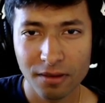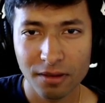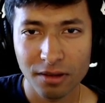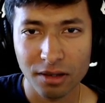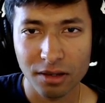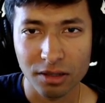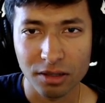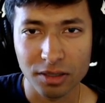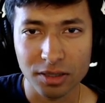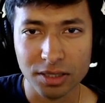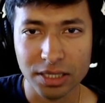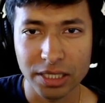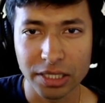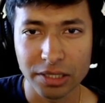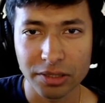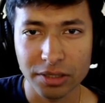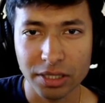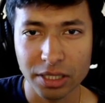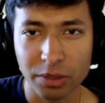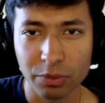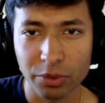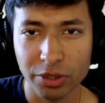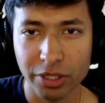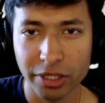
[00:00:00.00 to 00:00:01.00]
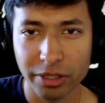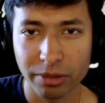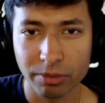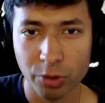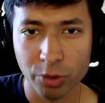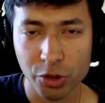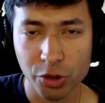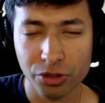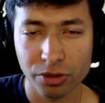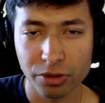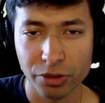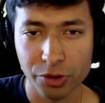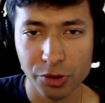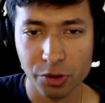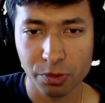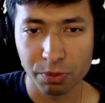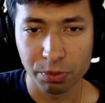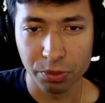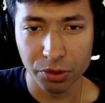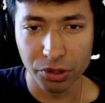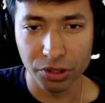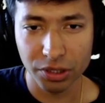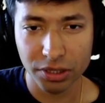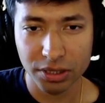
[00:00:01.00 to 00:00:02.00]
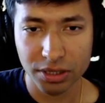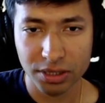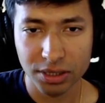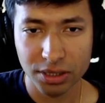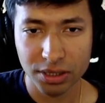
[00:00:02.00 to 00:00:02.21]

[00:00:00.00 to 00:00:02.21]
Okay, we got a martial arts book.